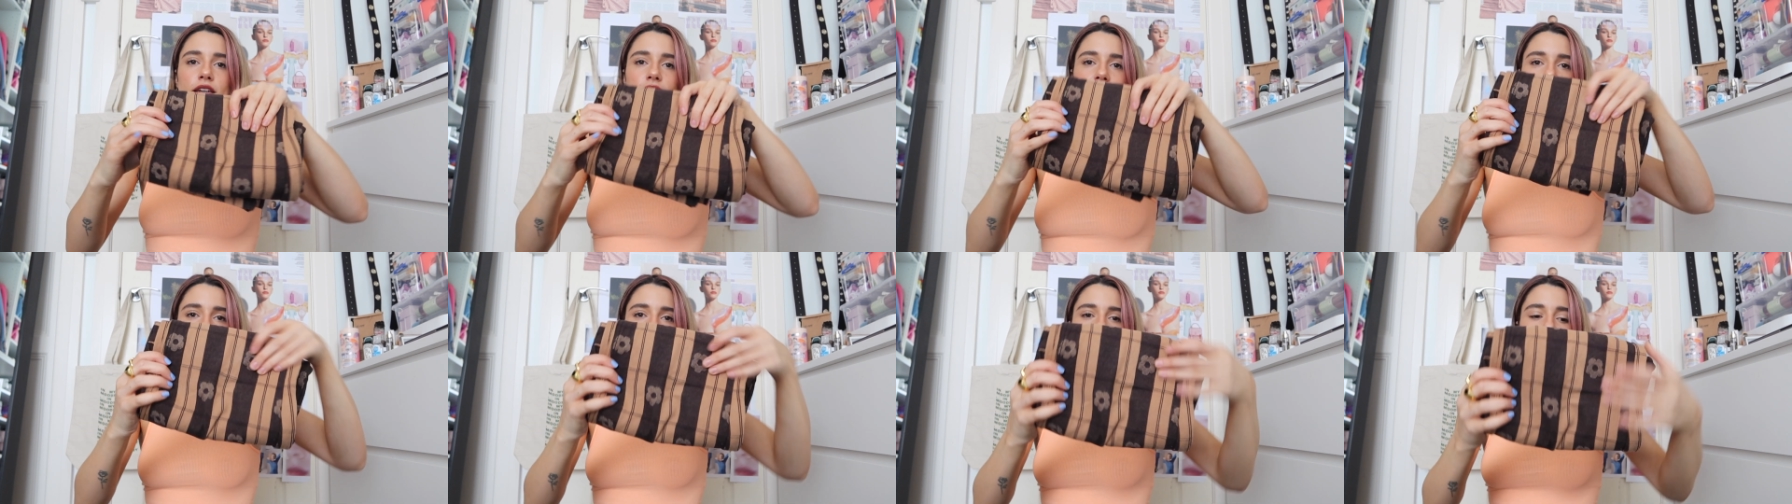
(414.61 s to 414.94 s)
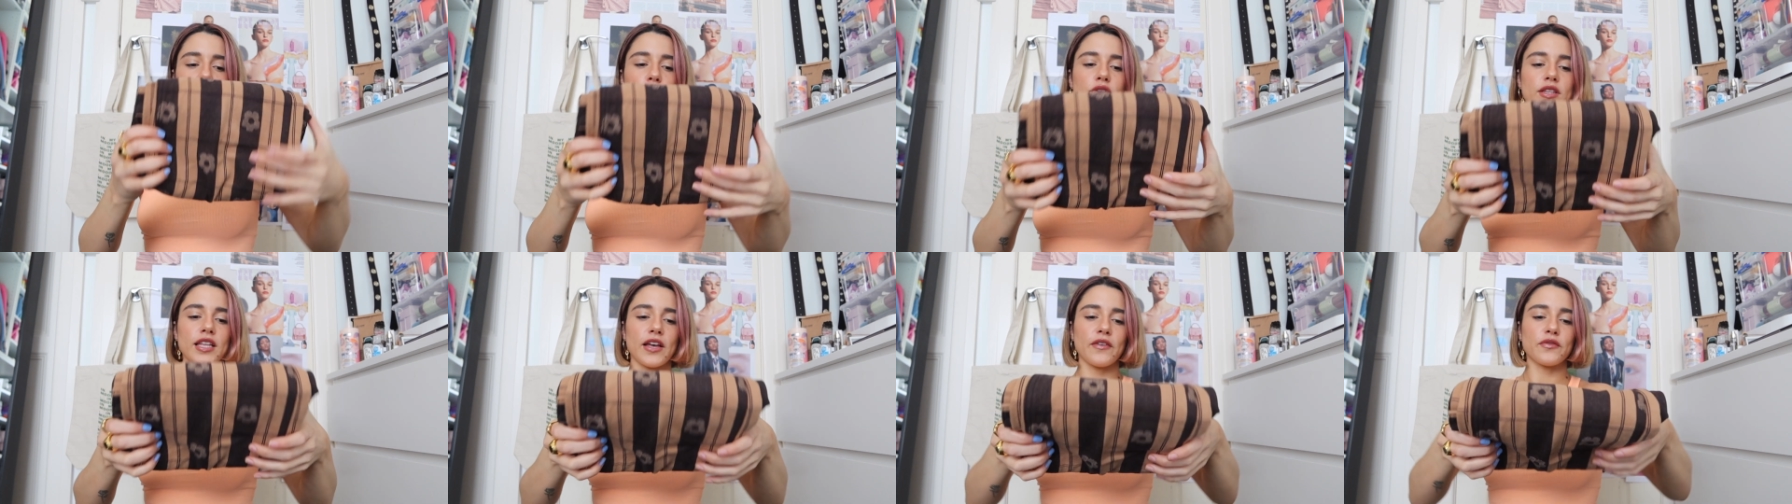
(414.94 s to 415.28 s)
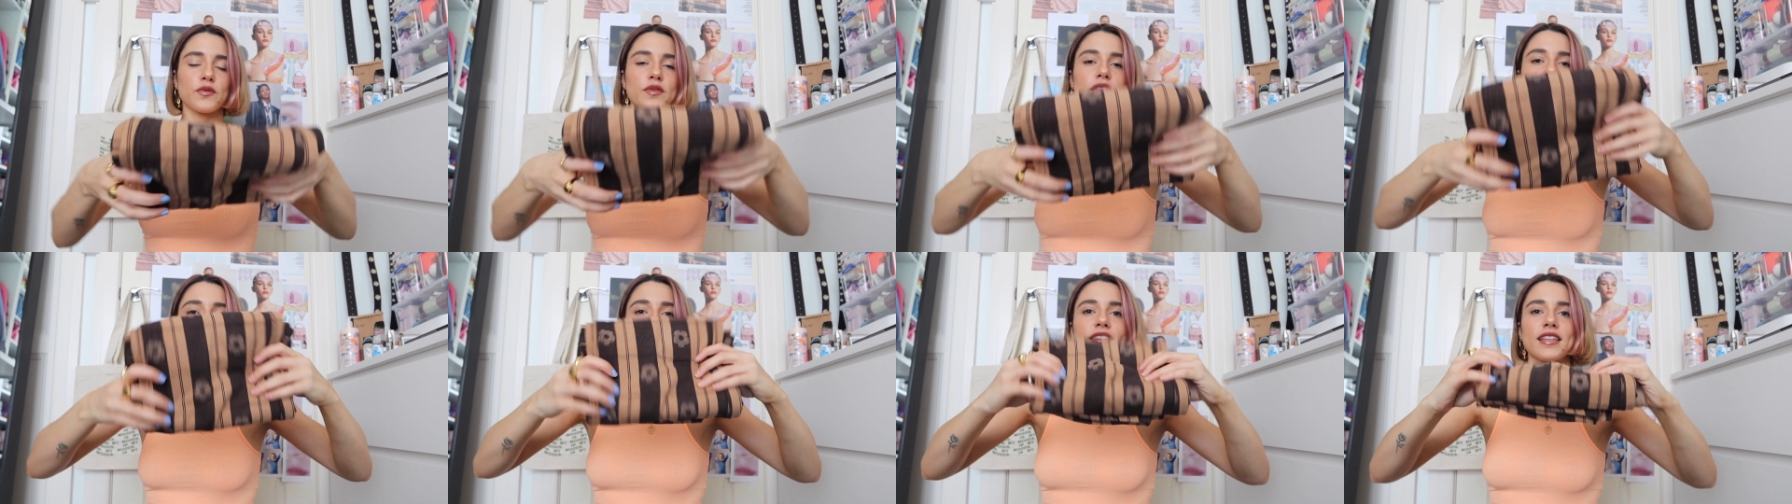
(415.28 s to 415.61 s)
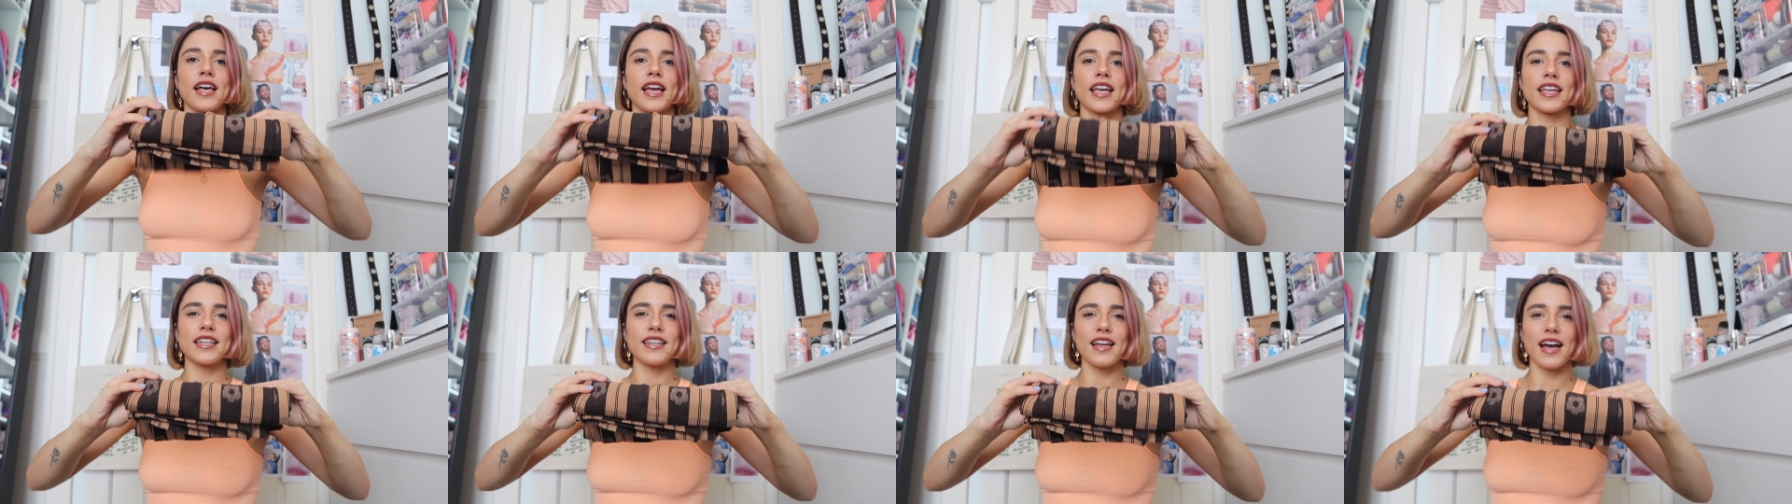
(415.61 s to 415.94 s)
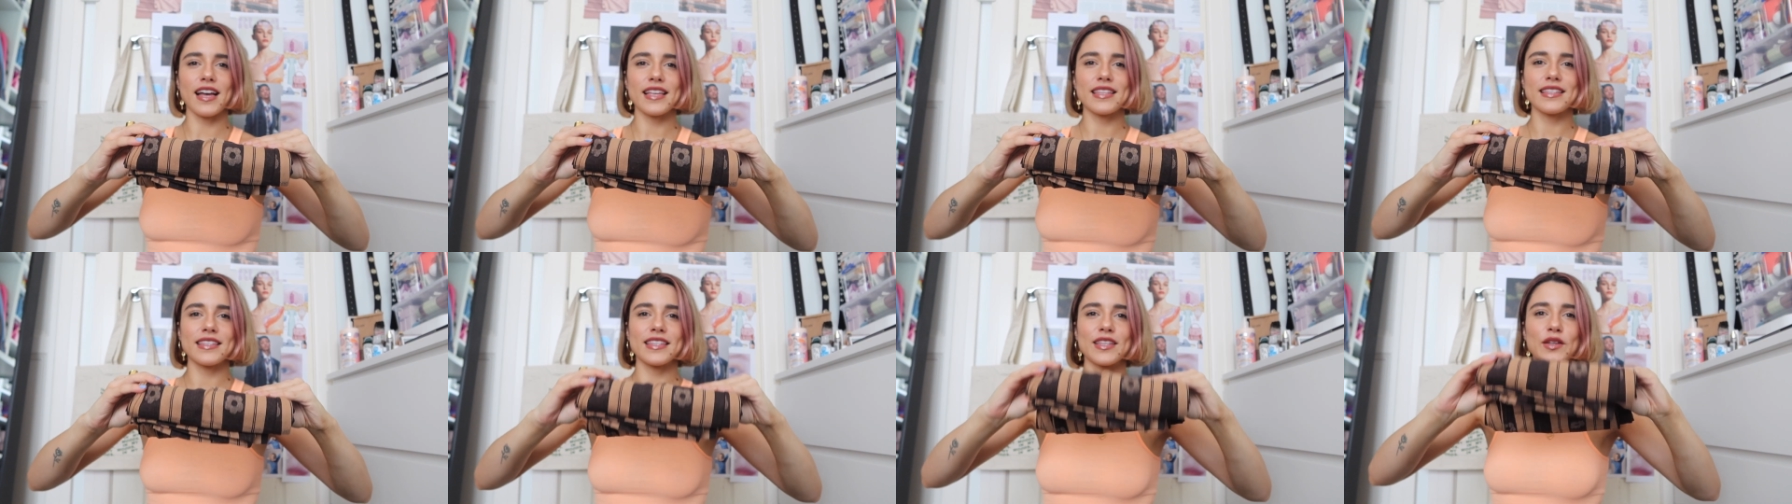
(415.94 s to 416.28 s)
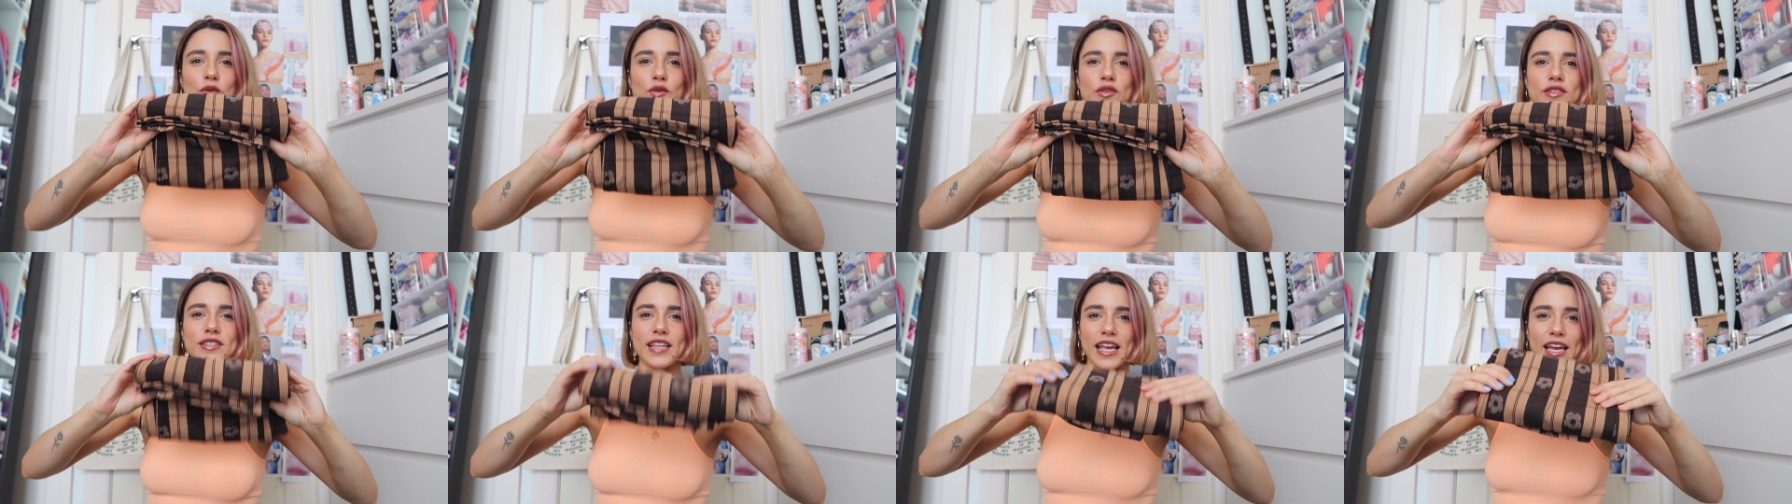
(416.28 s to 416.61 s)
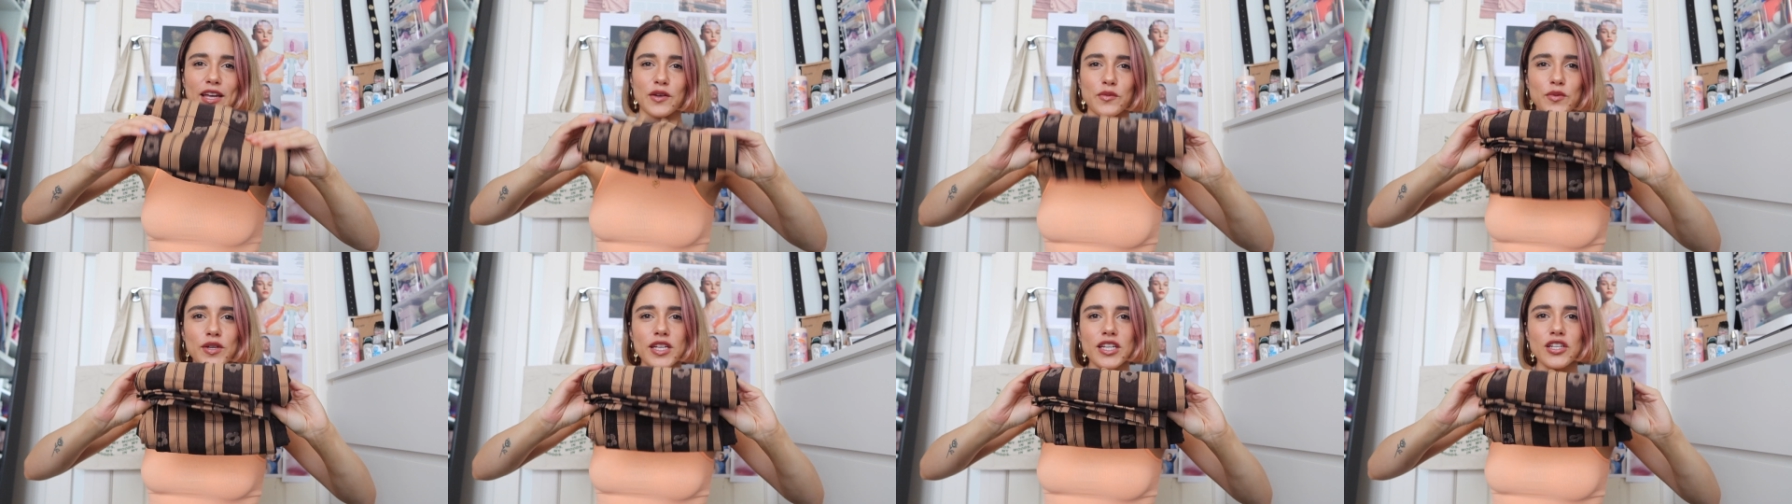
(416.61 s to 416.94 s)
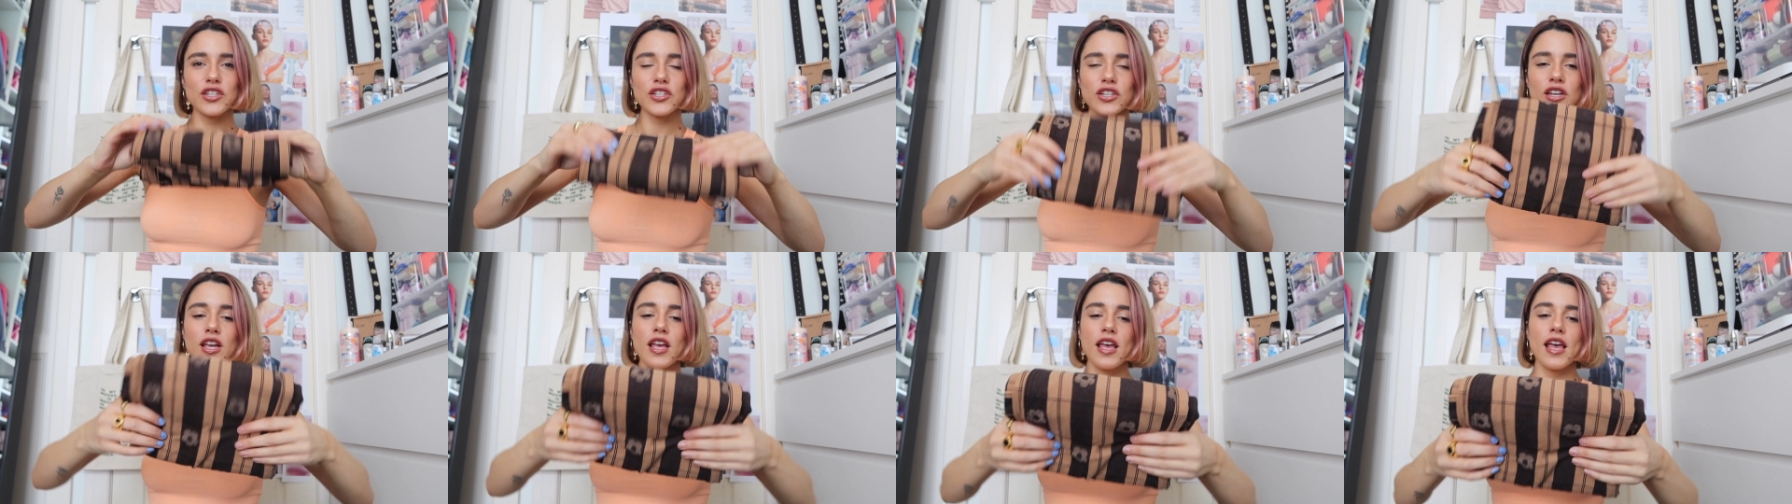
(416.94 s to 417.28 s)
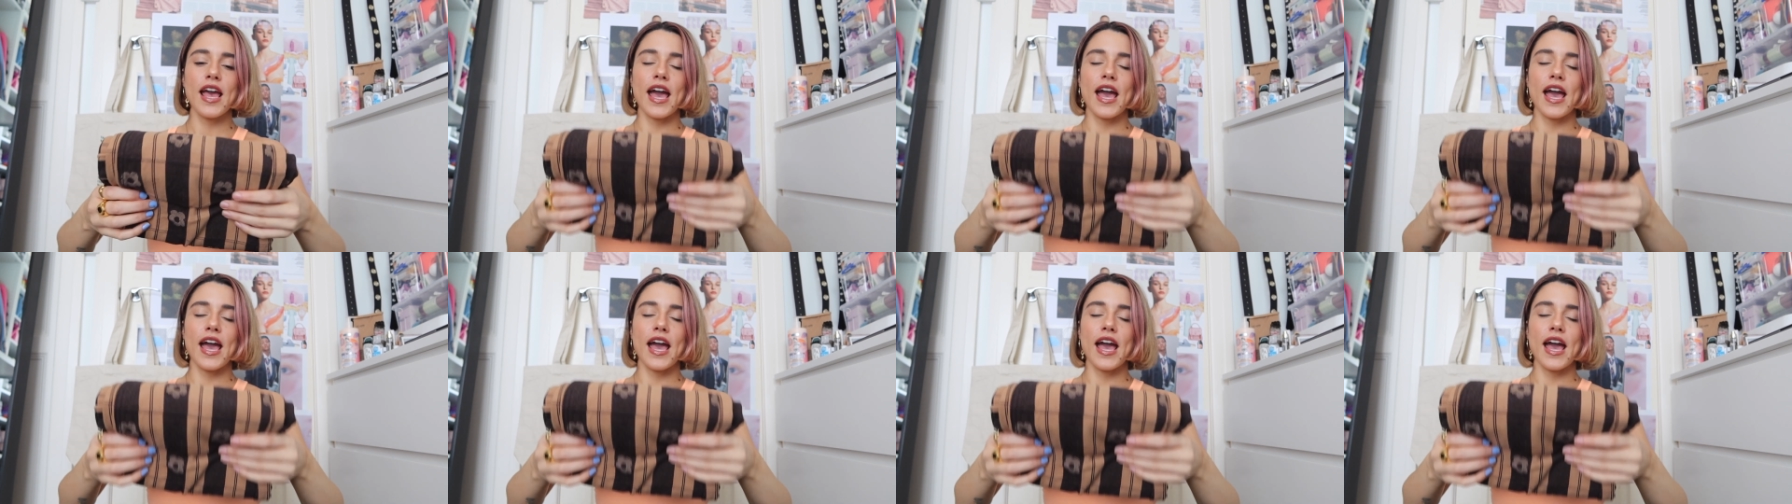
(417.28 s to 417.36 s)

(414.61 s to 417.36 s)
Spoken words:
and then you're left with this like nice little sandwich,